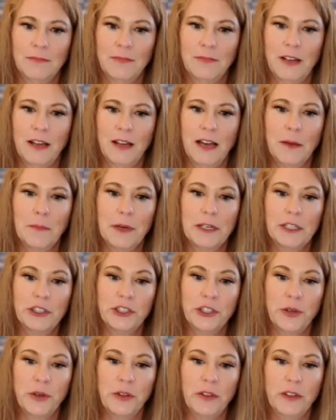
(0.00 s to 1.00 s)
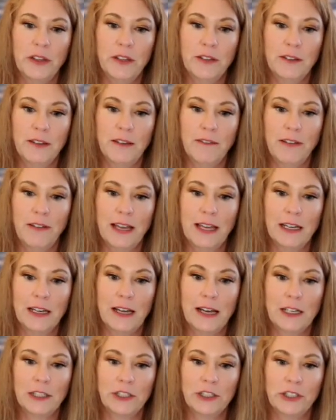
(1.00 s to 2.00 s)
I'm going to show you this if I can
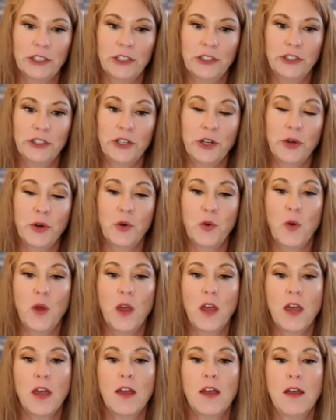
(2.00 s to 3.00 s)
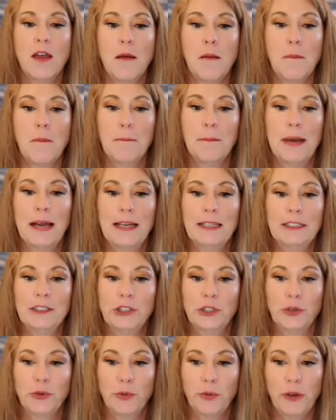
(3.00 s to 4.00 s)
actually show my
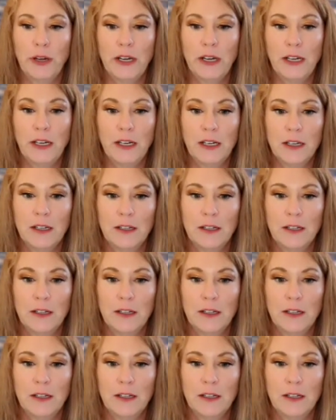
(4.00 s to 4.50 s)
screen.